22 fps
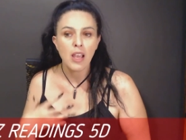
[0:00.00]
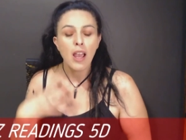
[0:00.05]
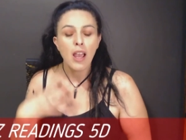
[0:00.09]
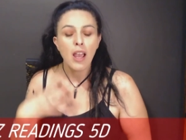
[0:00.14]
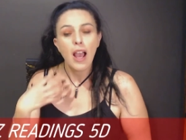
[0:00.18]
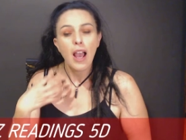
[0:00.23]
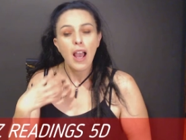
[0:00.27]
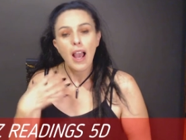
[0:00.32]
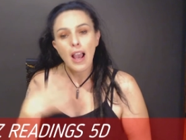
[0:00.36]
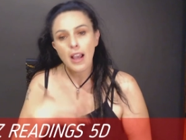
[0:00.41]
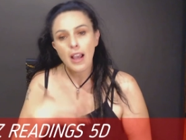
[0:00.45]

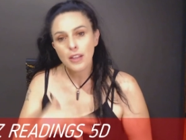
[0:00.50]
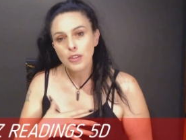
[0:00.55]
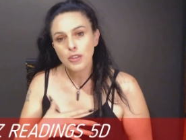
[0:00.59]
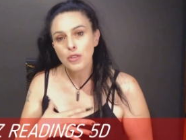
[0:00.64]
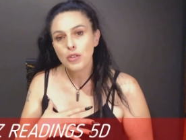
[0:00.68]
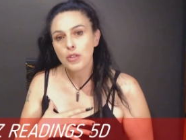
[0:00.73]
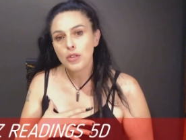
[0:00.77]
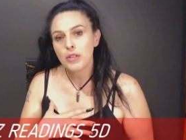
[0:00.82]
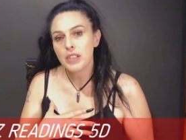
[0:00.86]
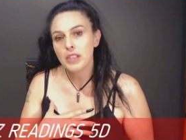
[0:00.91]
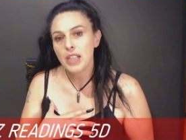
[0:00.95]
Are you
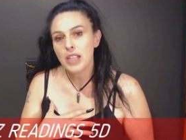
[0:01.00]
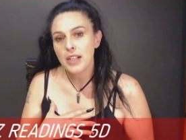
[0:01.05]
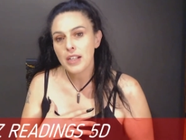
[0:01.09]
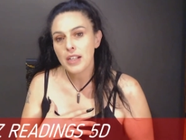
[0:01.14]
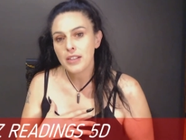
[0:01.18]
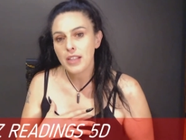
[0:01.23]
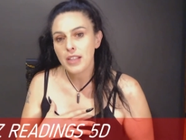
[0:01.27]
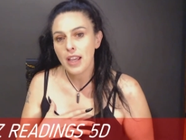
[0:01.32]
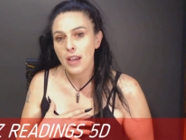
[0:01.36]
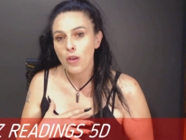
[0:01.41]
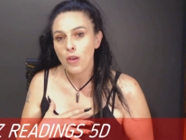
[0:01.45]
creating
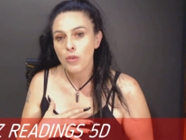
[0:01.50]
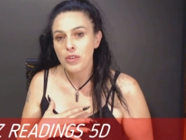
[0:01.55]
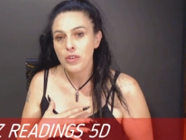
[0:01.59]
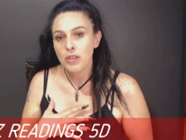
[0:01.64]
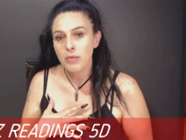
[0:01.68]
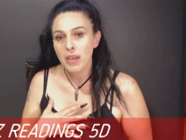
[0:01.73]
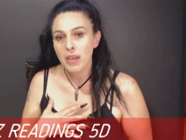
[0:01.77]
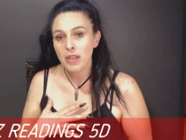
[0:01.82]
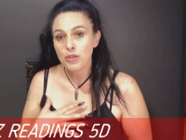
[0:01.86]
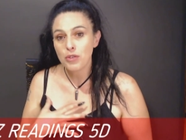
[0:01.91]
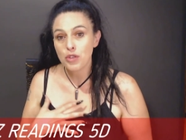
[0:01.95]
that healthy
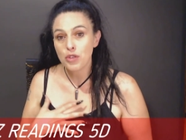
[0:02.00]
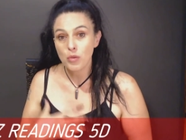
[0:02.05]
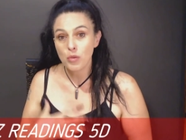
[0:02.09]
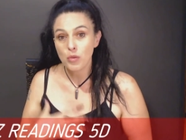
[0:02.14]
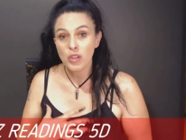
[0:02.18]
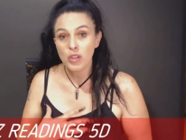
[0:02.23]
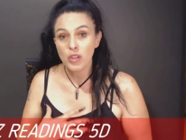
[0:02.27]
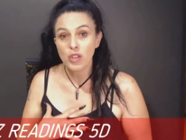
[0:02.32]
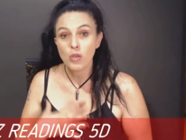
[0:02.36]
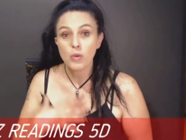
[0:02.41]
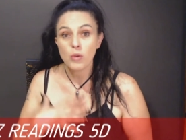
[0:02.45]
boundary
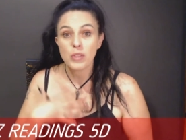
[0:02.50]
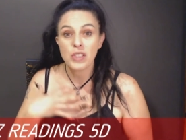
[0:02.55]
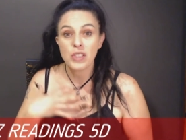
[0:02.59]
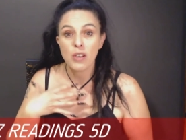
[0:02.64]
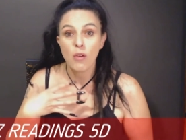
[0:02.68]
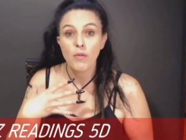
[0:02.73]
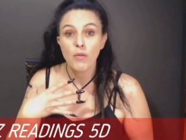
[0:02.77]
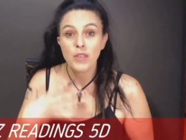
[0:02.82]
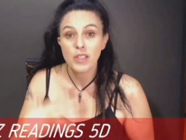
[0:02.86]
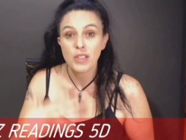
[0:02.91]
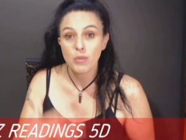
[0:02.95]
with yourself
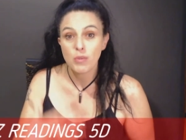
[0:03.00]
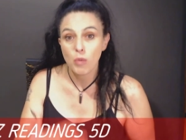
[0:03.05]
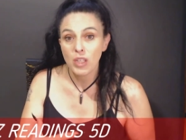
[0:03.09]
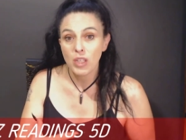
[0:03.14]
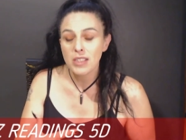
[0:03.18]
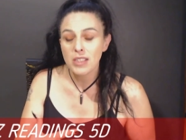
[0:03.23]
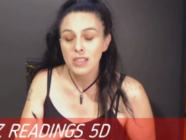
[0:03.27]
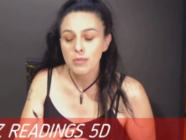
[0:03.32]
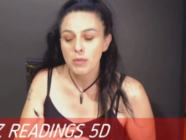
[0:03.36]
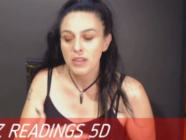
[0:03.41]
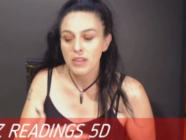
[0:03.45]
as well
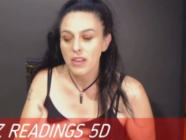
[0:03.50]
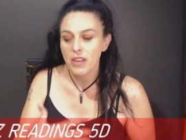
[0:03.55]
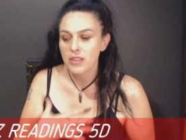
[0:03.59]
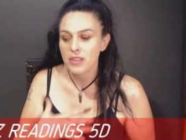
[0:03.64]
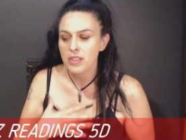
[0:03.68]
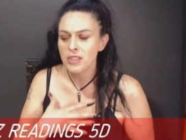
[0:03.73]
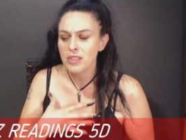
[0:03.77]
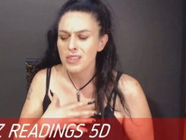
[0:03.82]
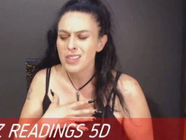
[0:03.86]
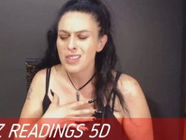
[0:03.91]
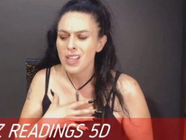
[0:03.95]
as with
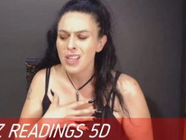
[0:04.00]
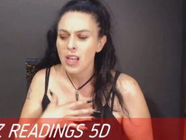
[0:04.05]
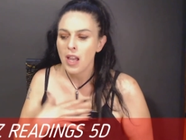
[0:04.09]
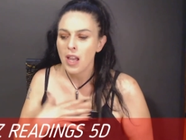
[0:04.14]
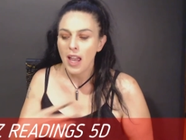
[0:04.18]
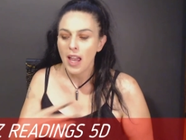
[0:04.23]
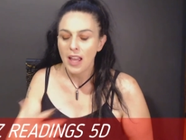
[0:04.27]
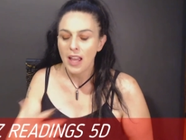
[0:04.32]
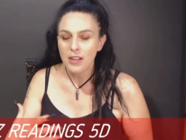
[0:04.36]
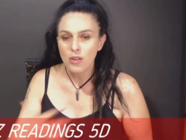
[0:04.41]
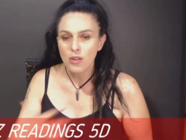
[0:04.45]
others?
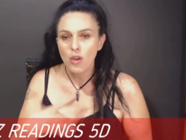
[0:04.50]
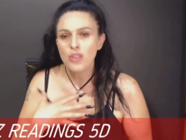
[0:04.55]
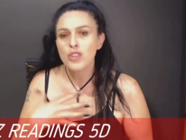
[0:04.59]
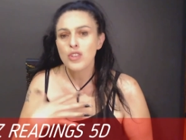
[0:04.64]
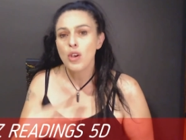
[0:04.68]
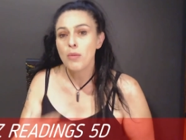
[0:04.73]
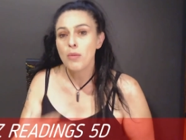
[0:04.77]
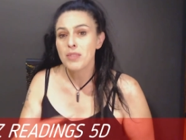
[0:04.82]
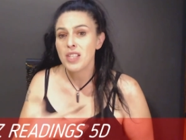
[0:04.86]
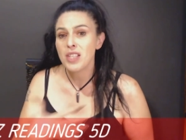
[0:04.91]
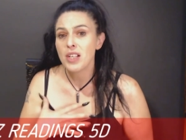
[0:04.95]
And nine
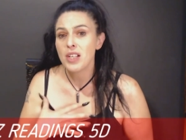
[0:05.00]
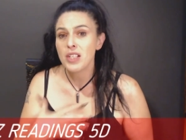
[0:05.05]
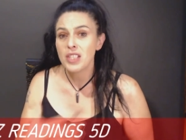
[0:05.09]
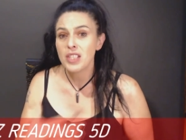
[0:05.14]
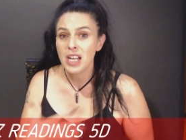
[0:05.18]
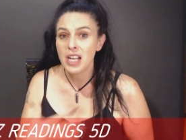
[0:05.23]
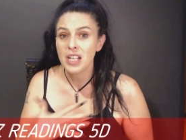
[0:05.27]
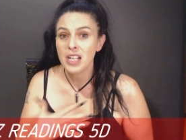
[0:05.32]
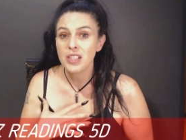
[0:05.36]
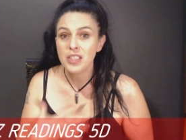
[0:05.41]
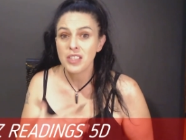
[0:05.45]
times out of ten,
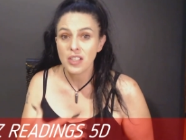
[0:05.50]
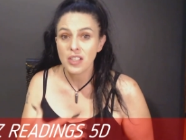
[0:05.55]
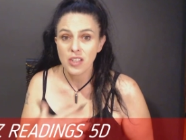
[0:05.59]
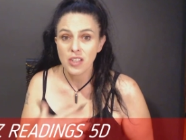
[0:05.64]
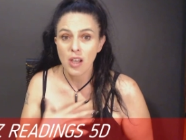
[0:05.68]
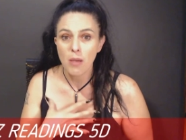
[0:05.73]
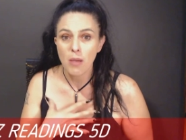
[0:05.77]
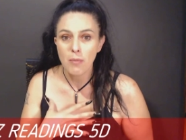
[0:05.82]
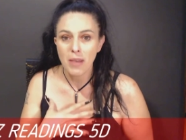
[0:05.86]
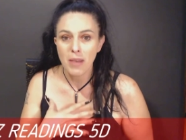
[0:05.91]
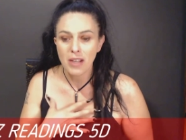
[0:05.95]
it does
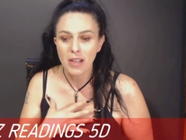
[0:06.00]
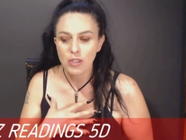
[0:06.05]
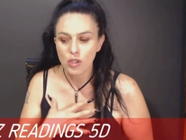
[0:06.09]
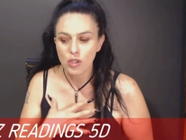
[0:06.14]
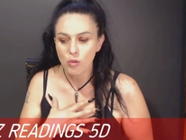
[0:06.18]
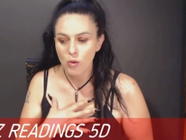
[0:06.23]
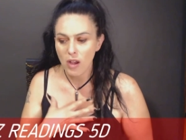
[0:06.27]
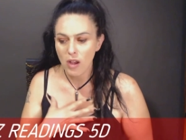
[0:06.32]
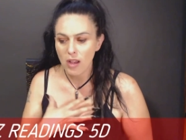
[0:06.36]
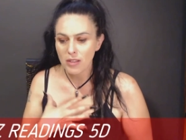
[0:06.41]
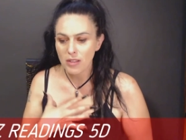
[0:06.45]
come back to
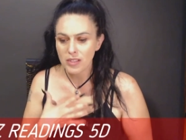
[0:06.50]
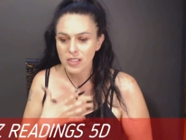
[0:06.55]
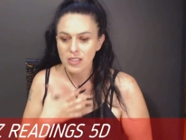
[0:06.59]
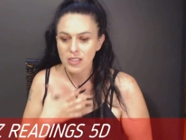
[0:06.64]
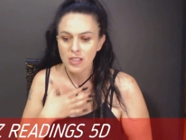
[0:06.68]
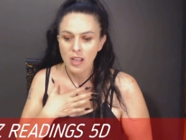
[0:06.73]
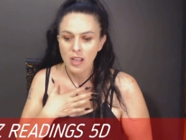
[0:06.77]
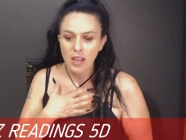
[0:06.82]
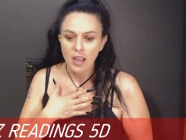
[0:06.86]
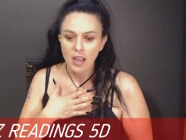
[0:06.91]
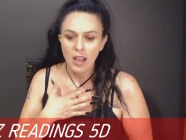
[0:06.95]
us.
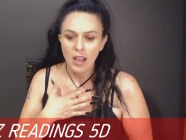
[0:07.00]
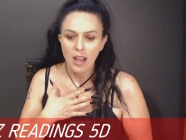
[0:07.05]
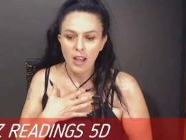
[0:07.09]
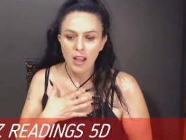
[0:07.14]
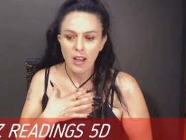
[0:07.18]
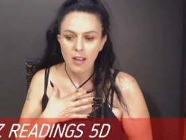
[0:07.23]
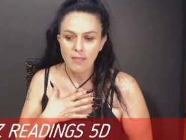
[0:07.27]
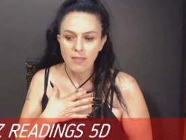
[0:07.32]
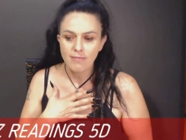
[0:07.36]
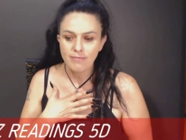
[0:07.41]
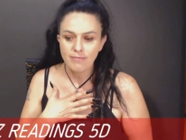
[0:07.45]

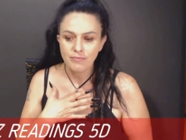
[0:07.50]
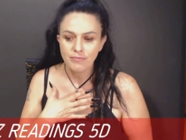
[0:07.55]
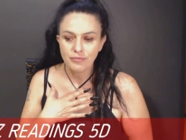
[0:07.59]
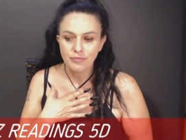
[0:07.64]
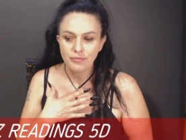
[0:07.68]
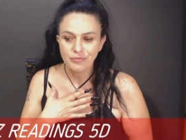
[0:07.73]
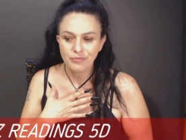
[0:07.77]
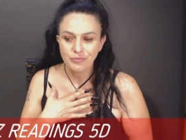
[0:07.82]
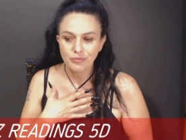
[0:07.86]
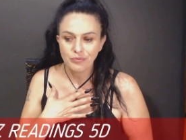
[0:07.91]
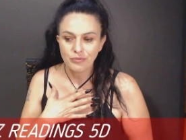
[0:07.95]
Um,
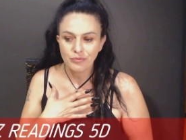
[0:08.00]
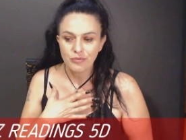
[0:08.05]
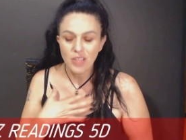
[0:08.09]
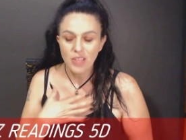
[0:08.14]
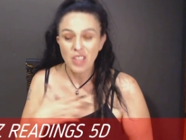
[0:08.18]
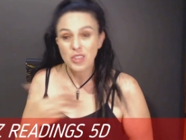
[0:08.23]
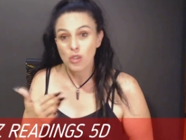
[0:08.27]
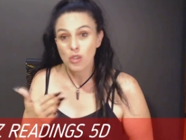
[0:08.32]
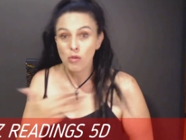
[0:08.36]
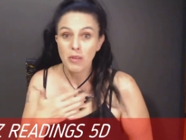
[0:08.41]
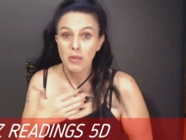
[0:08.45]
It's
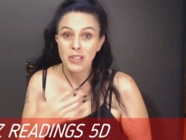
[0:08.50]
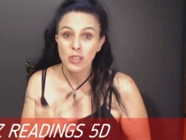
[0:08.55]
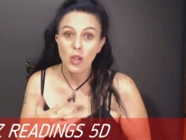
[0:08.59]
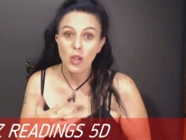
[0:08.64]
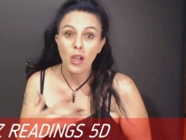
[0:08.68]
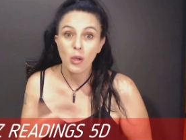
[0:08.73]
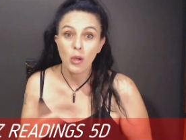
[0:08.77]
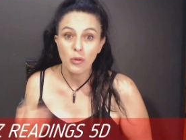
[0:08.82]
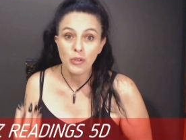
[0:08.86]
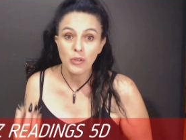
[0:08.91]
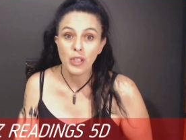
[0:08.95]
almost like
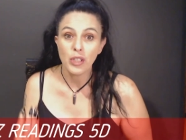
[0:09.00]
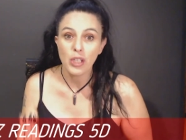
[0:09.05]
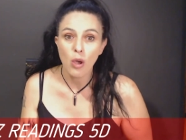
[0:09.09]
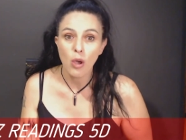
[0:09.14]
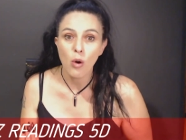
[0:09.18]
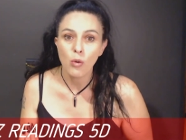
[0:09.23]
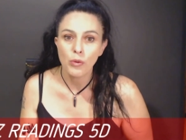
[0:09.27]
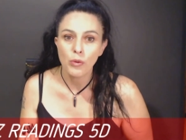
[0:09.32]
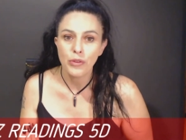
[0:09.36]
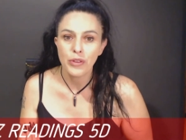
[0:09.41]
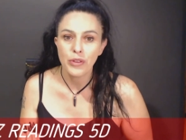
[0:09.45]
the
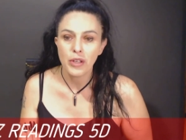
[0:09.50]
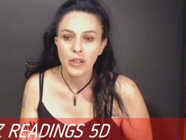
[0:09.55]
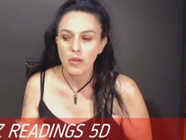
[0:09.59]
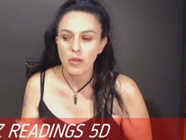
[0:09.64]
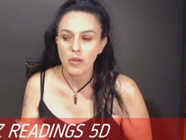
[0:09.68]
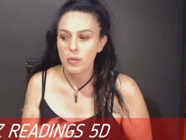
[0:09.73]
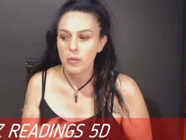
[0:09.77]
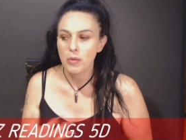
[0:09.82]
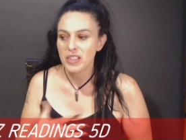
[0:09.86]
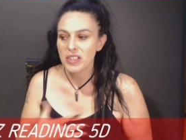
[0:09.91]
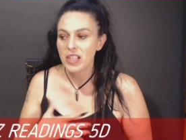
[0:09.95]
old theory
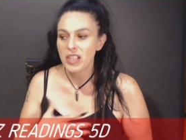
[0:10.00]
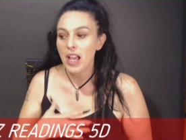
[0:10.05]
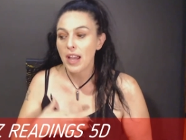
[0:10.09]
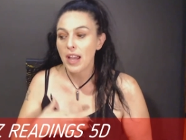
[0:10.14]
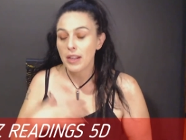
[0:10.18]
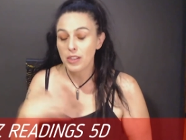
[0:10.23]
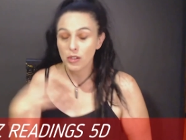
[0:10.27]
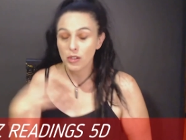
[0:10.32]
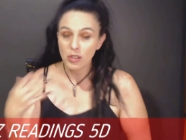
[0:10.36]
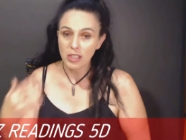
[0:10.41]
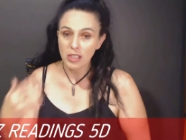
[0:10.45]
we say,
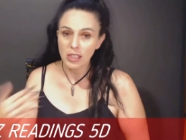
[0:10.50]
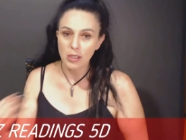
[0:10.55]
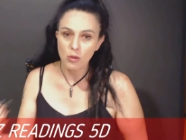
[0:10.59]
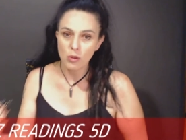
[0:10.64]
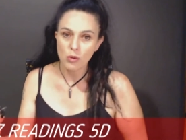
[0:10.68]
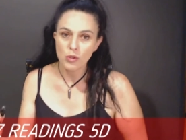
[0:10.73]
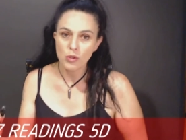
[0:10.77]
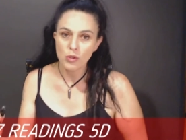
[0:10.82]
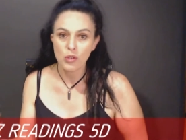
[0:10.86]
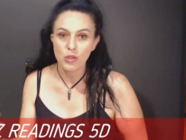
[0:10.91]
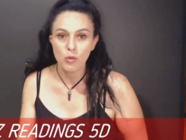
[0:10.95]
you can lead a
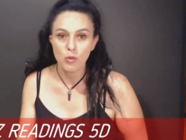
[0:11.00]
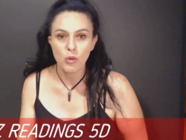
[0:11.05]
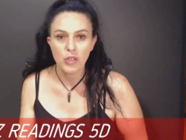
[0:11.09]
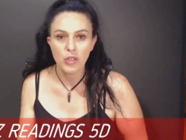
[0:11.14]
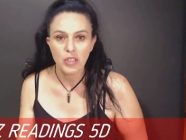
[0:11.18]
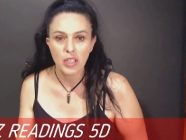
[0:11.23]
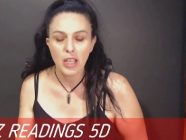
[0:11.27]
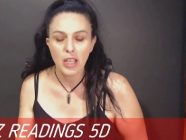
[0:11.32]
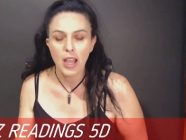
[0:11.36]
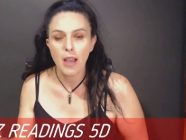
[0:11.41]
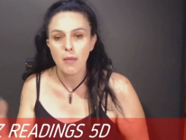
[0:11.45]
horse to water, you
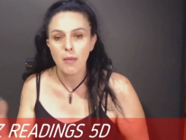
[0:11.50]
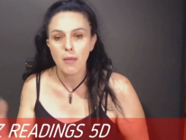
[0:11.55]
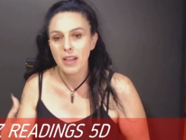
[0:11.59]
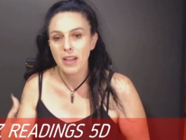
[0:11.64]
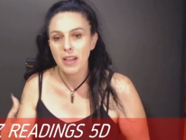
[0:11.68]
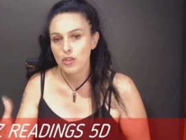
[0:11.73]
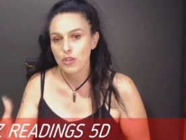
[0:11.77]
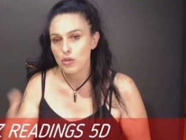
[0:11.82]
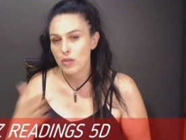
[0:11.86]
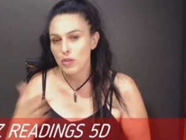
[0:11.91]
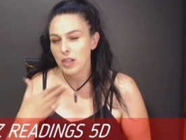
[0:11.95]
can't make it
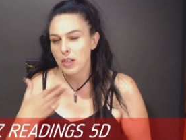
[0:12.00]
drink.